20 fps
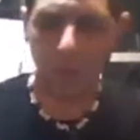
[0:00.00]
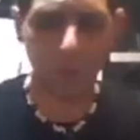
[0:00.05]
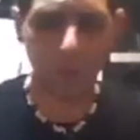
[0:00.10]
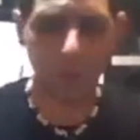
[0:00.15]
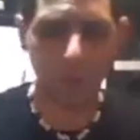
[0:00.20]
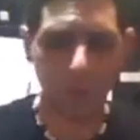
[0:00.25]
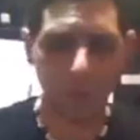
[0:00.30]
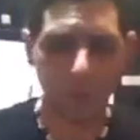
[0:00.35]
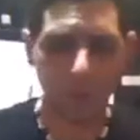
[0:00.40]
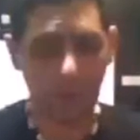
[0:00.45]

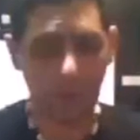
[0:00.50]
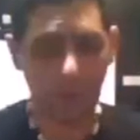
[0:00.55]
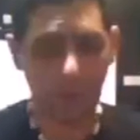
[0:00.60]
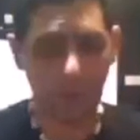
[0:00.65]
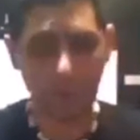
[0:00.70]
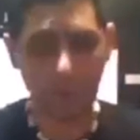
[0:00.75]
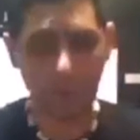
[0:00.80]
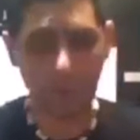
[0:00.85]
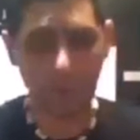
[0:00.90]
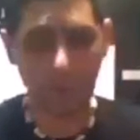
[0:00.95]
meat
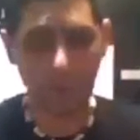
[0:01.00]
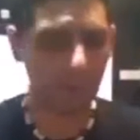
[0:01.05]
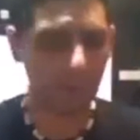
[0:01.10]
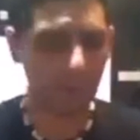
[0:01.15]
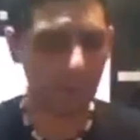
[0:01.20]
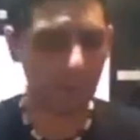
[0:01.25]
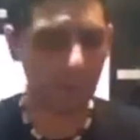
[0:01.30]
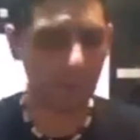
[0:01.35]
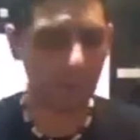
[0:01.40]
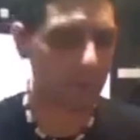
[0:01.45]

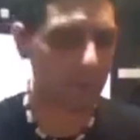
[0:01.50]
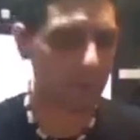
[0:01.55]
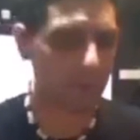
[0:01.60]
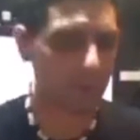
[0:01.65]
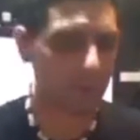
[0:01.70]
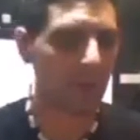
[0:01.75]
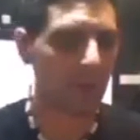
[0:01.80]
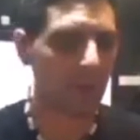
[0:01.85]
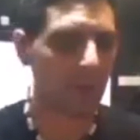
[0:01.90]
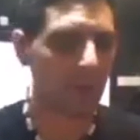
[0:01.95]
in
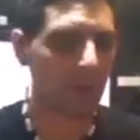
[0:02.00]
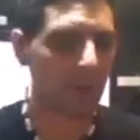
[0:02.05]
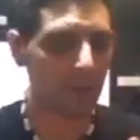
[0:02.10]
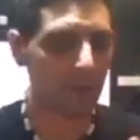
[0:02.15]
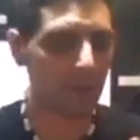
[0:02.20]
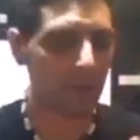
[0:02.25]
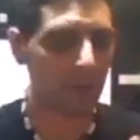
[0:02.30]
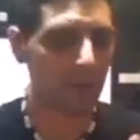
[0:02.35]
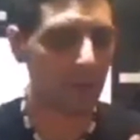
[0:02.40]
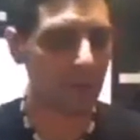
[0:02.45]

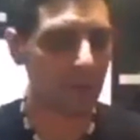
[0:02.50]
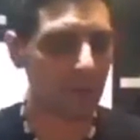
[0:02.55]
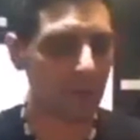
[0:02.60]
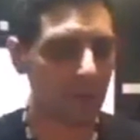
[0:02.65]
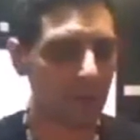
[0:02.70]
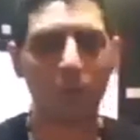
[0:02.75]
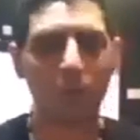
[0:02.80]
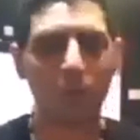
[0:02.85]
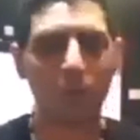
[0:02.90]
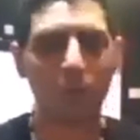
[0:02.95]
McDonald's,
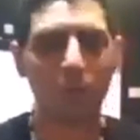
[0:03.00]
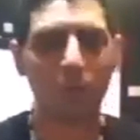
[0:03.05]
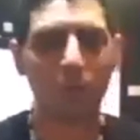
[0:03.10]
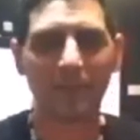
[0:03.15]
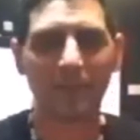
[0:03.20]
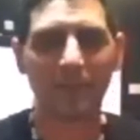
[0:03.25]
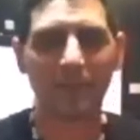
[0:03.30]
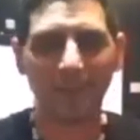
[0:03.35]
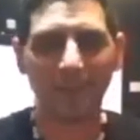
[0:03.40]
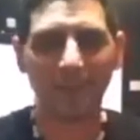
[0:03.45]

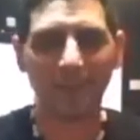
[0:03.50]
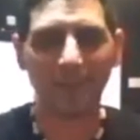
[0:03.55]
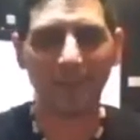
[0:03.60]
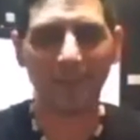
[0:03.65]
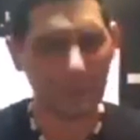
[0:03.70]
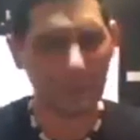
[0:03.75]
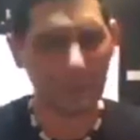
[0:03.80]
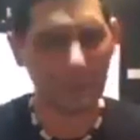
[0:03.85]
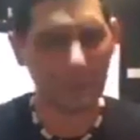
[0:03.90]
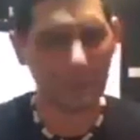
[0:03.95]

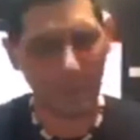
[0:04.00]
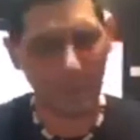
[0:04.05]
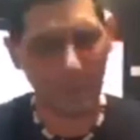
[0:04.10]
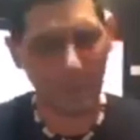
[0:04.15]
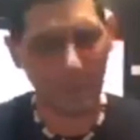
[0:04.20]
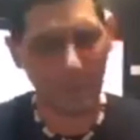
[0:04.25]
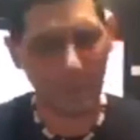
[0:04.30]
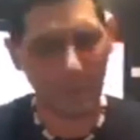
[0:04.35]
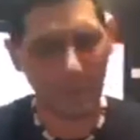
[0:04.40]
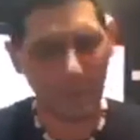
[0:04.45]
that was another
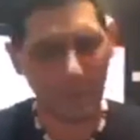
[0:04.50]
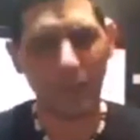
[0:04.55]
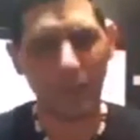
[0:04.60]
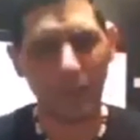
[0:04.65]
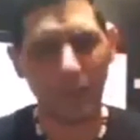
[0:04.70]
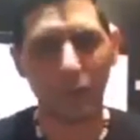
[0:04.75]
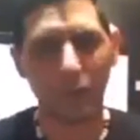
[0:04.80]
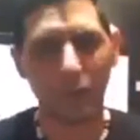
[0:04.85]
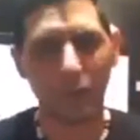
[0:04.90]
turnoff.